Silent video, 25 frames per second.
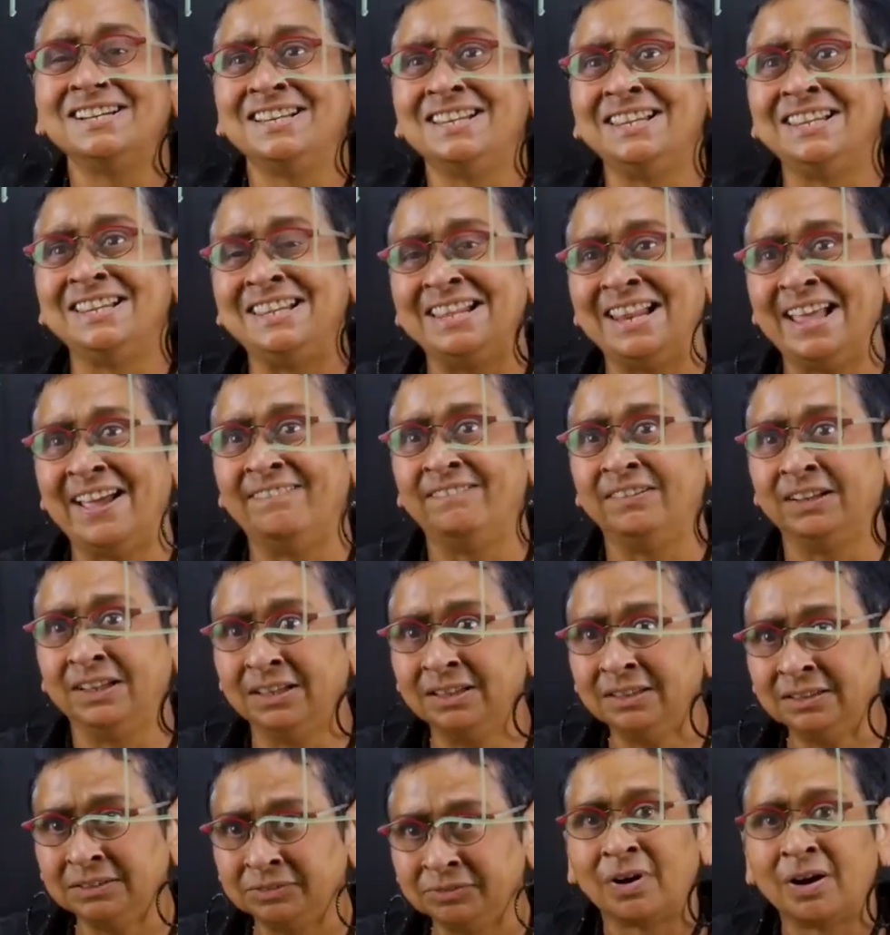
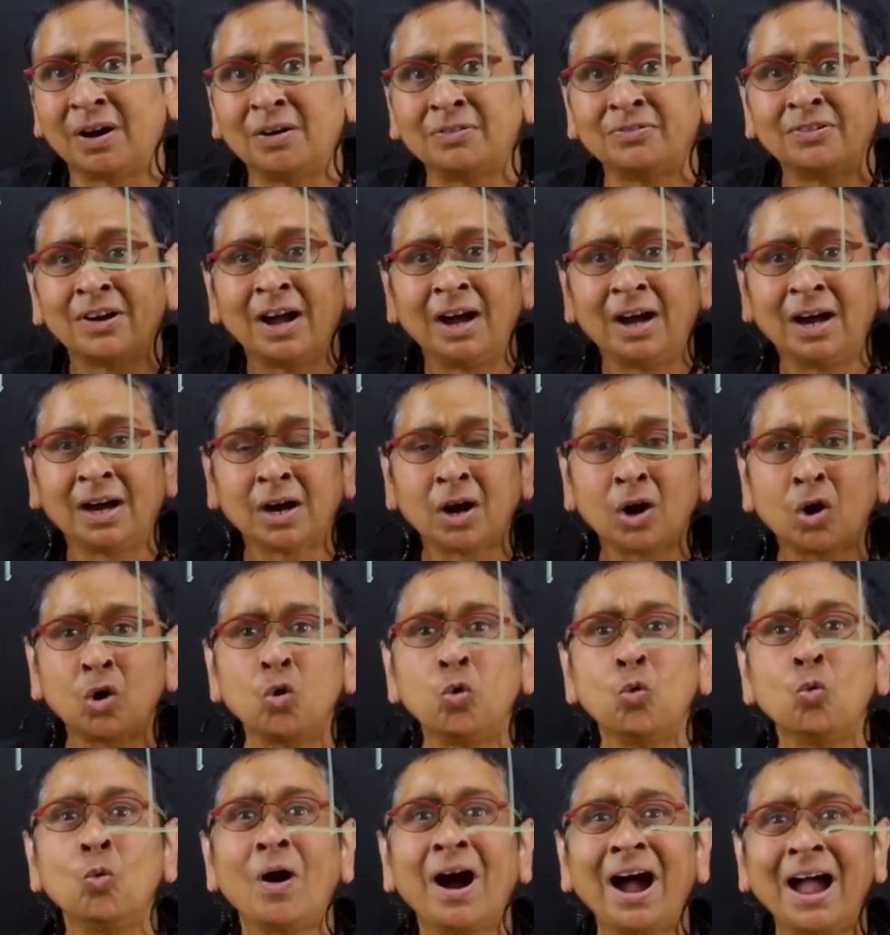level of
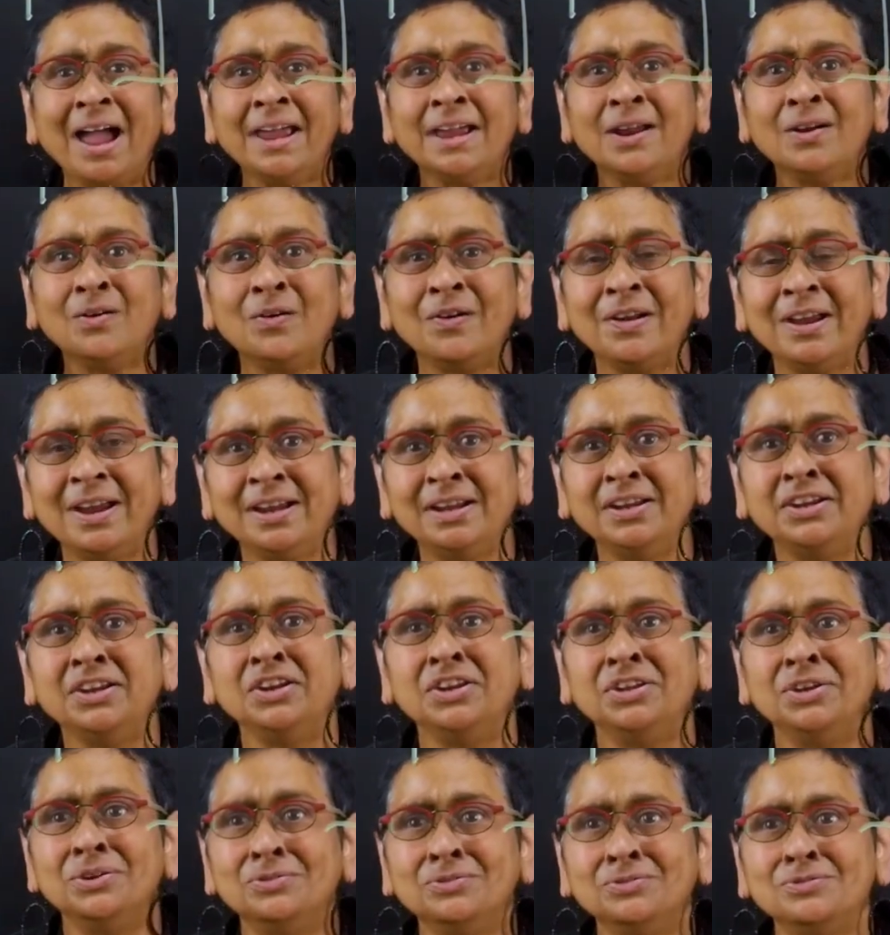acquiring
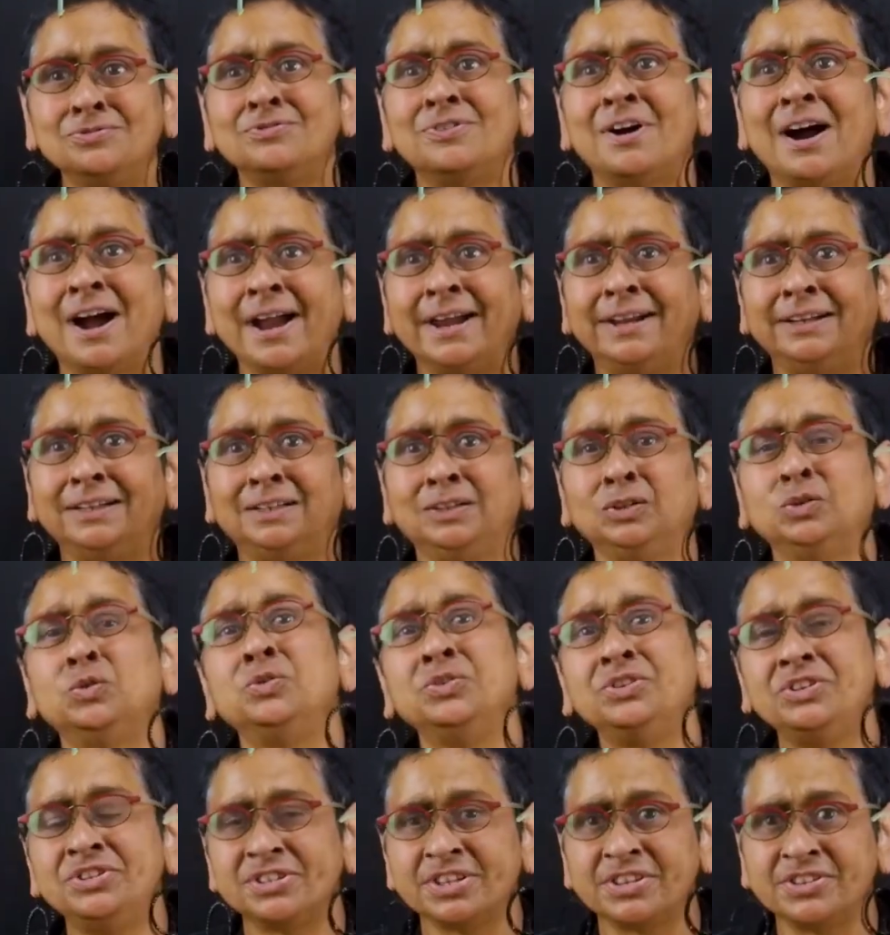new final
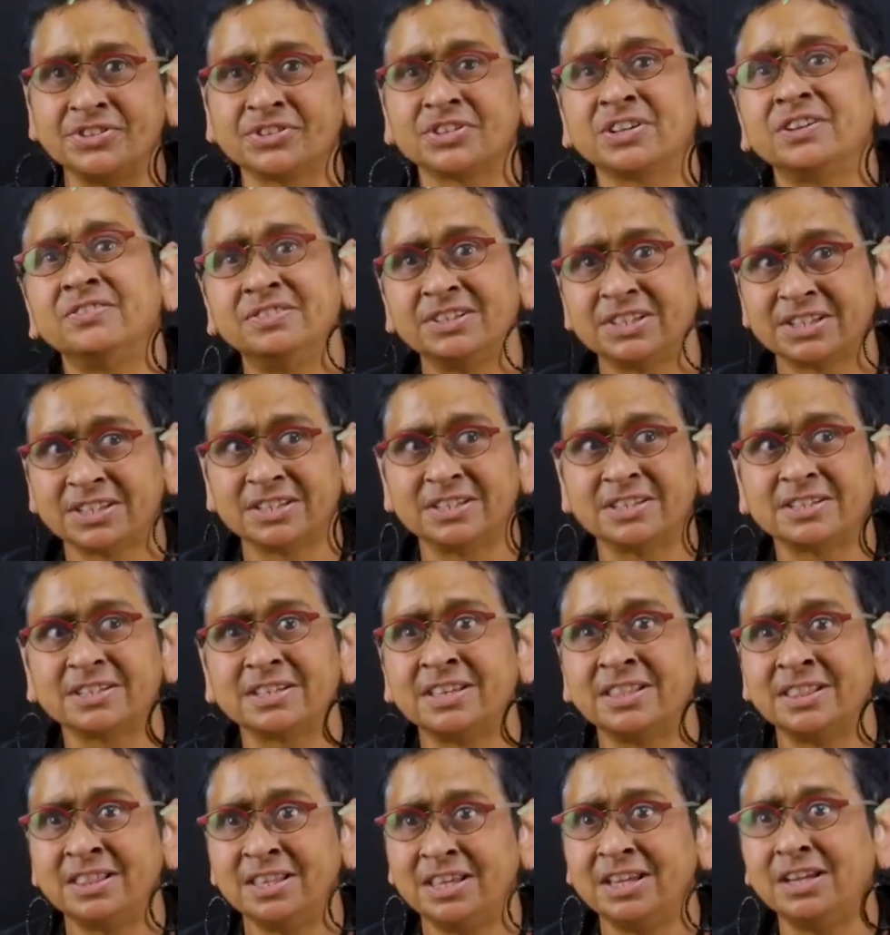goods and services
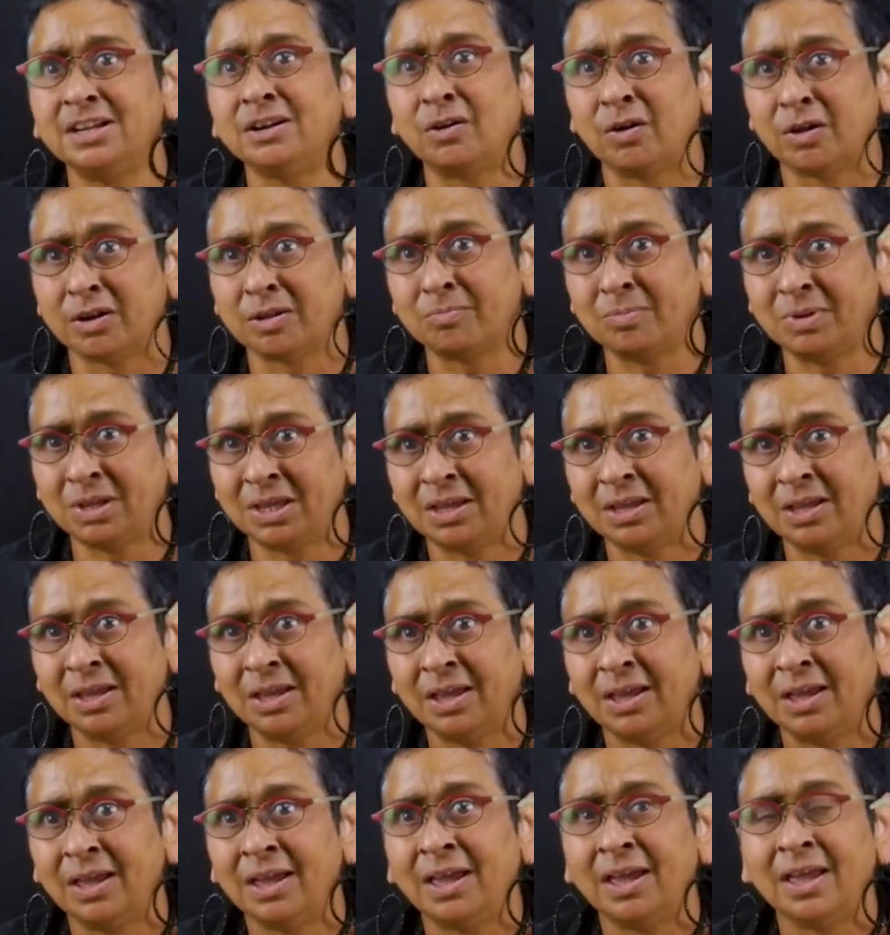in the economy.
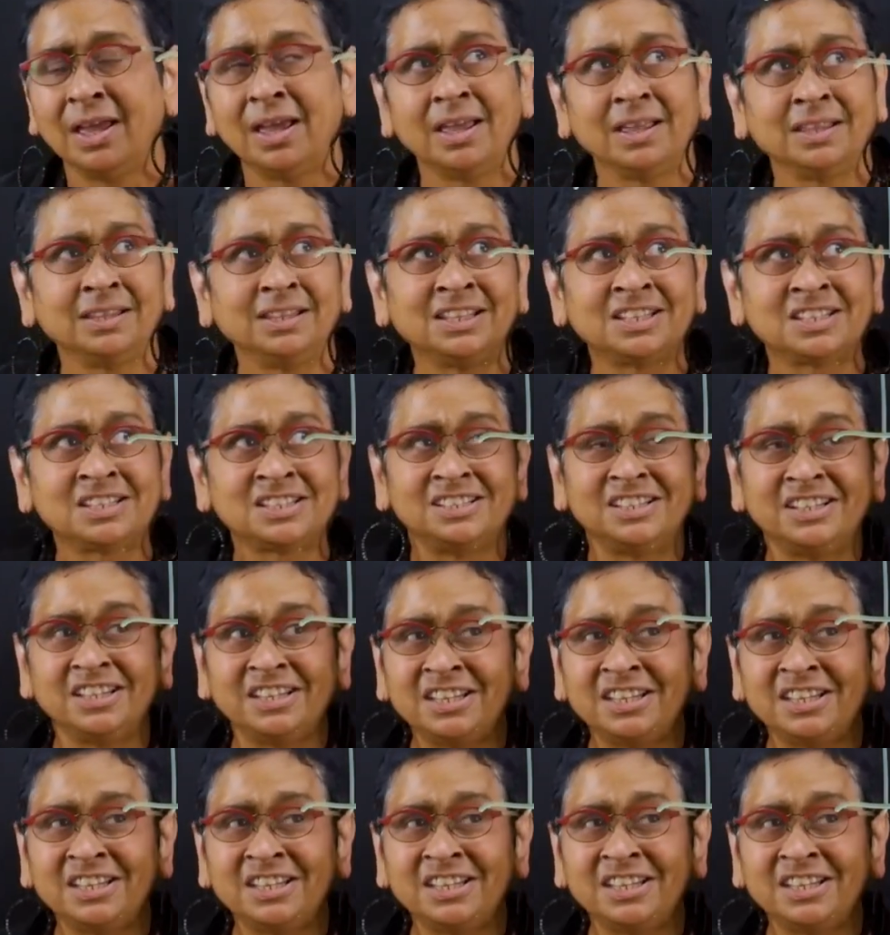It's